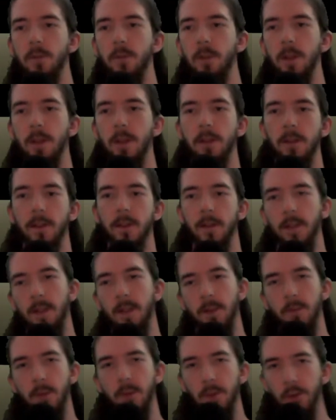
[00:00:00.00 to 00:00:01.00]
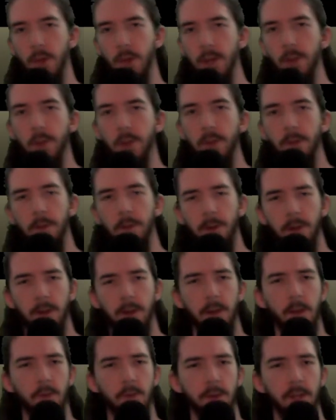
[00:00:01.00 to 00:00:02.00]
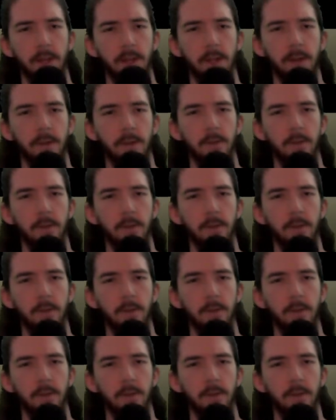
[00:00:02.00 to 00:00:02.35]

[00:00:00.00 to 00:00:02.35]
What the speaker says: and what strategies you need to do.